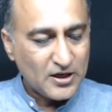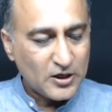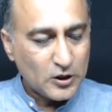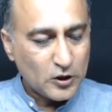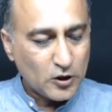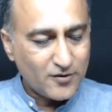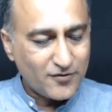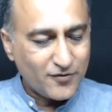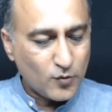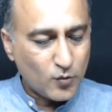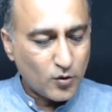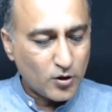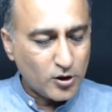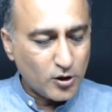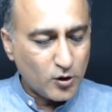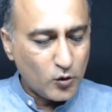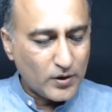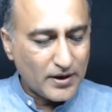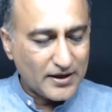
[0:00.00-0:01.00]
Now if you want
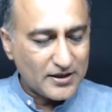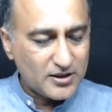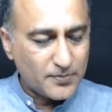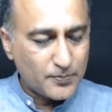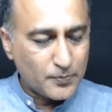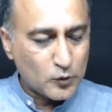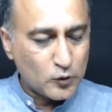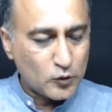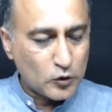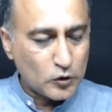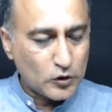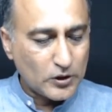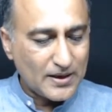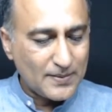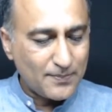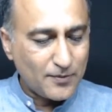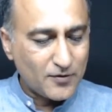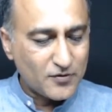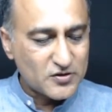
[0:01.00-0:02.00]
to look at the
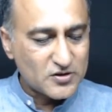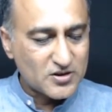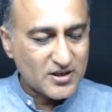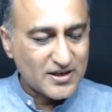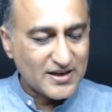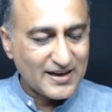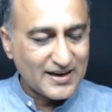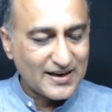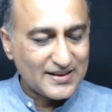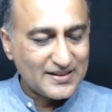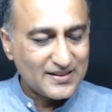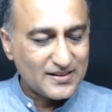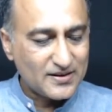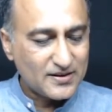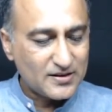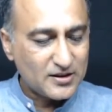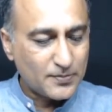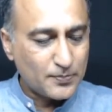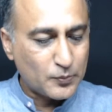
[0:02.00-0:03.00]
prototype of string length,
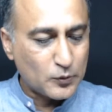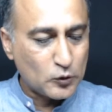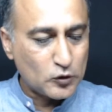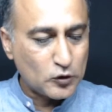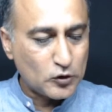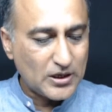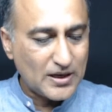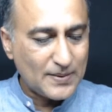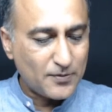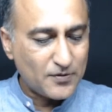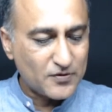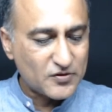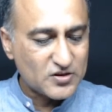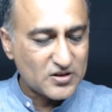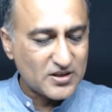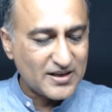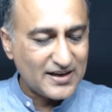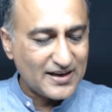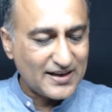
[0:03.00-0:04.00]
the prototype of
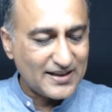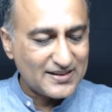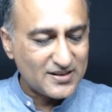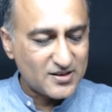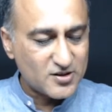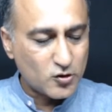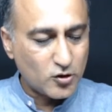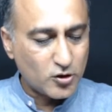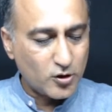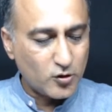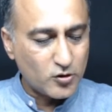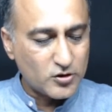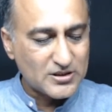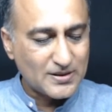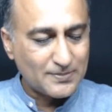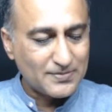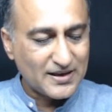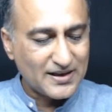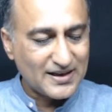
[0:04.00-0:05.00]
string length is going to look
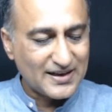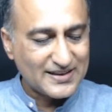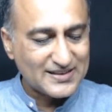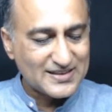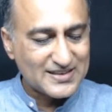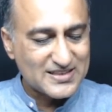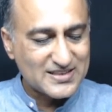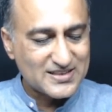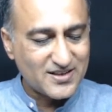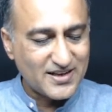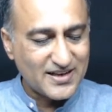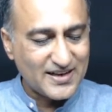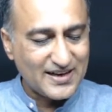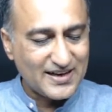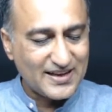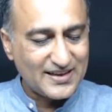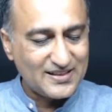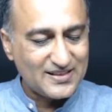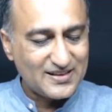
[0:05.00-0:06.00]
something like this. String
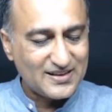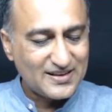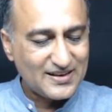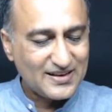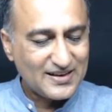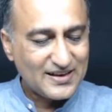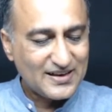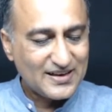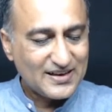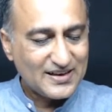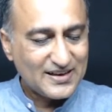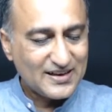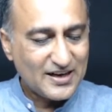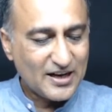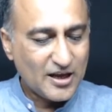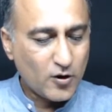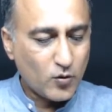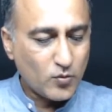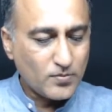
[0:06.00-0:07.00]
length
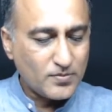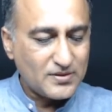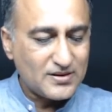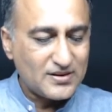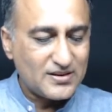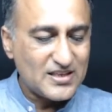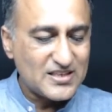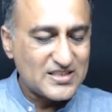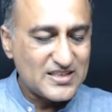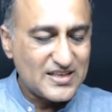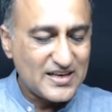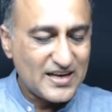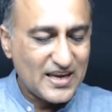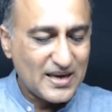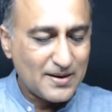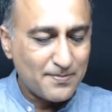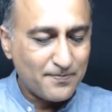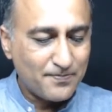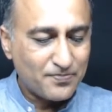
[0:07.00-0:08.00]
now this
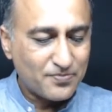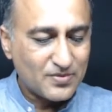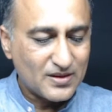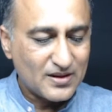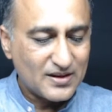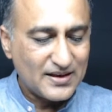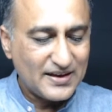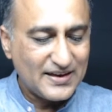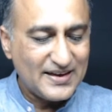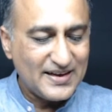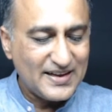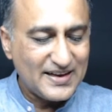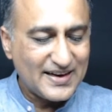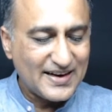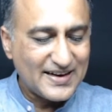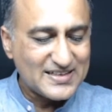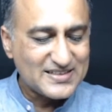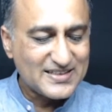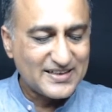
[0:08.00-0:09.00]
name
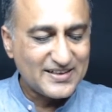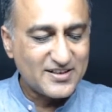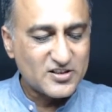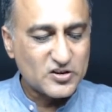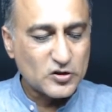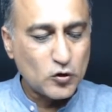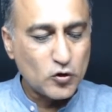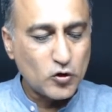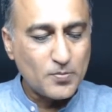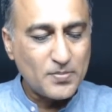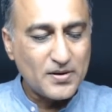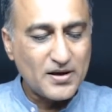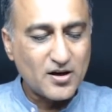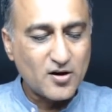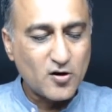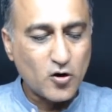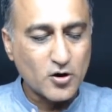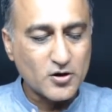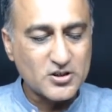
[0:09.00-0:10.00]
indicates that it's going to be a
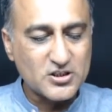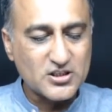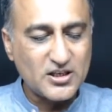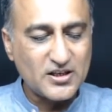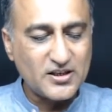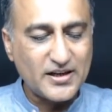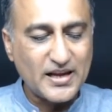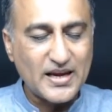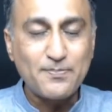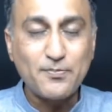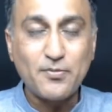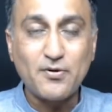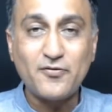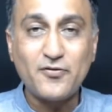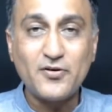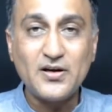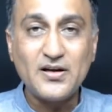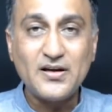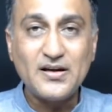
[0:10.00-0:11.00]
constant type of
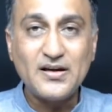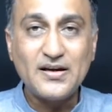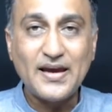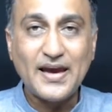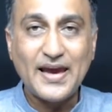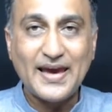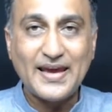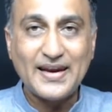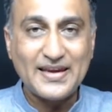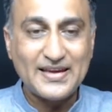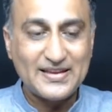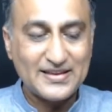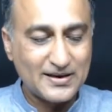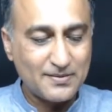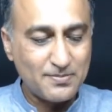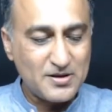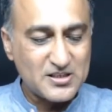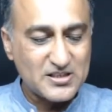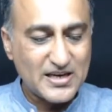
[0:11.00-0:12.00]
a array.
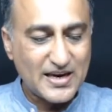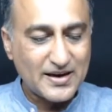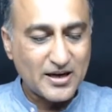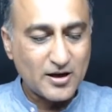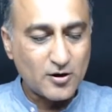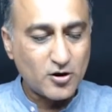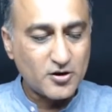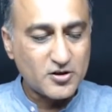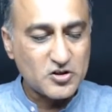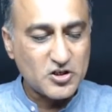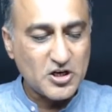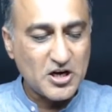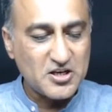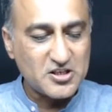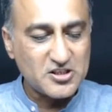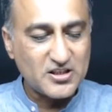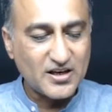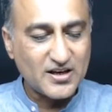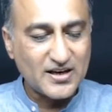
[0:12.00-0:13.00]
That means I cannot
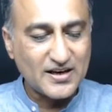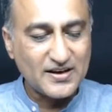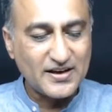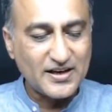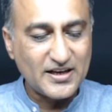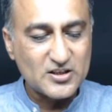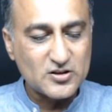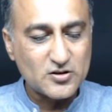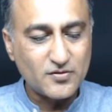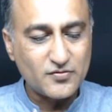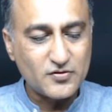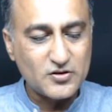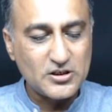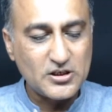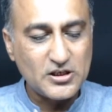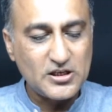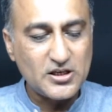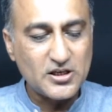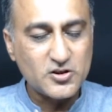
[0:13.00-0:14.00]
change the contents of
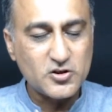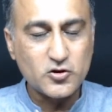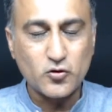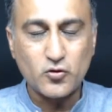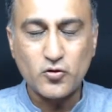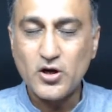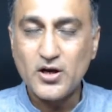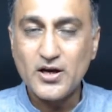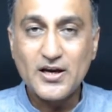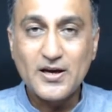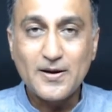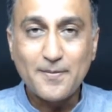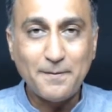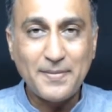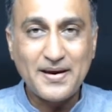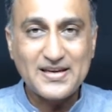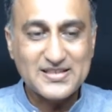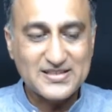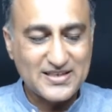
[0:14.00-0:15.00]
GEHU.
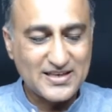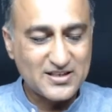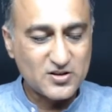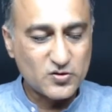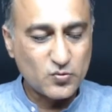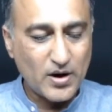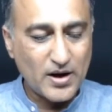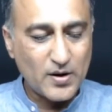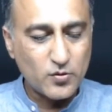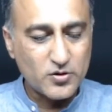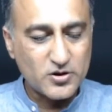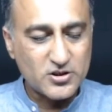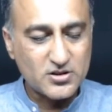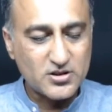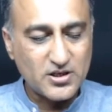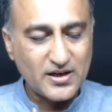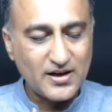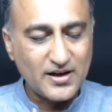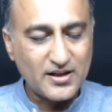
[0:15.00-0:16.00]
Makes sense. Why would
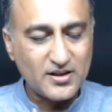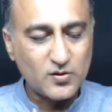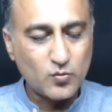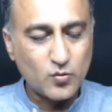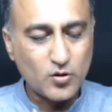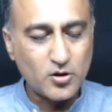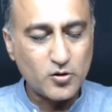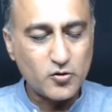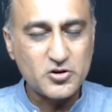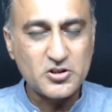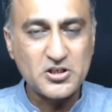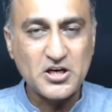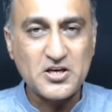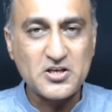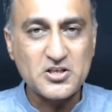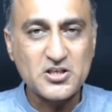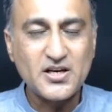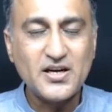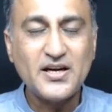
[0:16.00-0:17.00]
string length want to
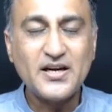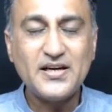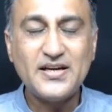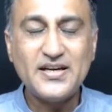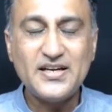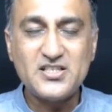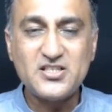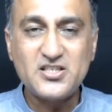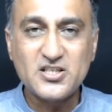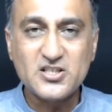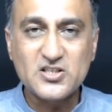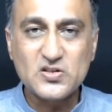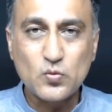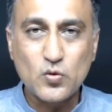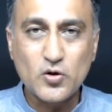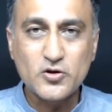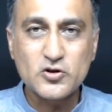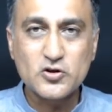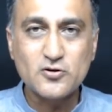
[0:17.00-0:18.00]
change? It just
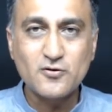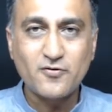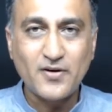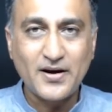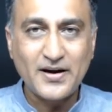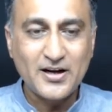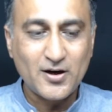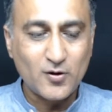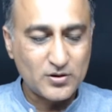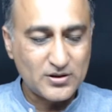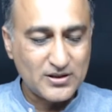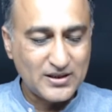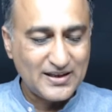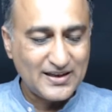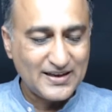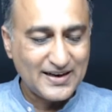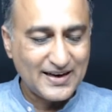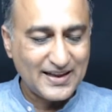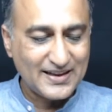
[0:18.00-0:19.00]
wants to find out
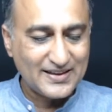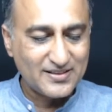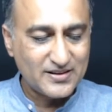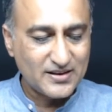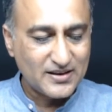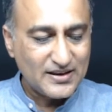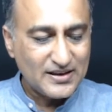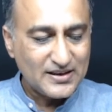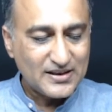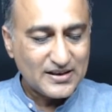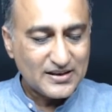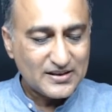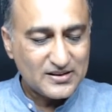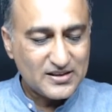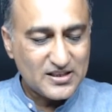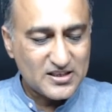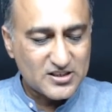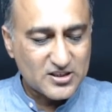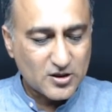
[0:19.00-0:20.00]
the length.
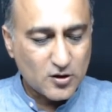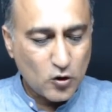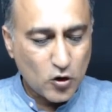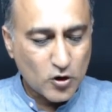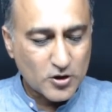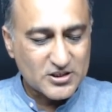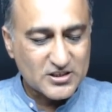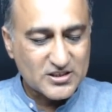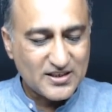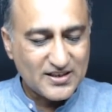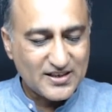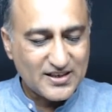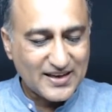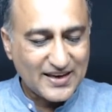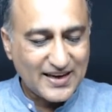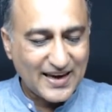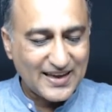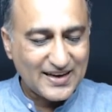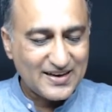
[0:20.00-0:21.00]
This constant
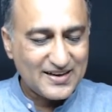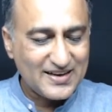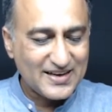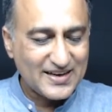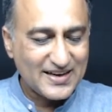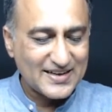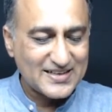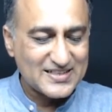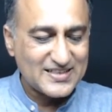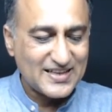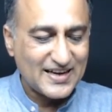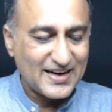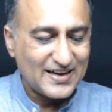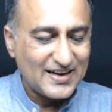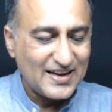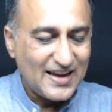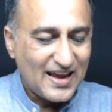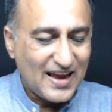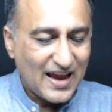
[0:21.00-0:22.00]
char indicates
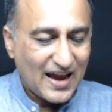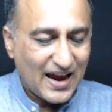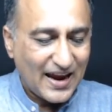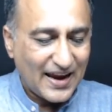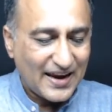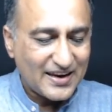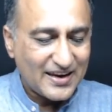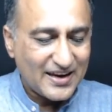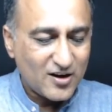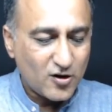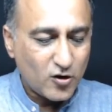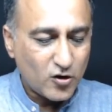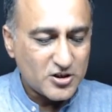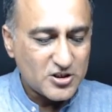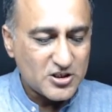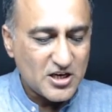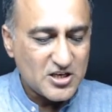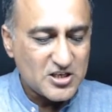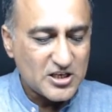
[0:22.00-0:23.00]
that I cannot
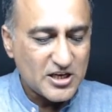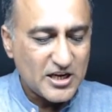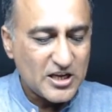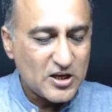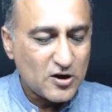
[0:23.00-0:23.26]
change any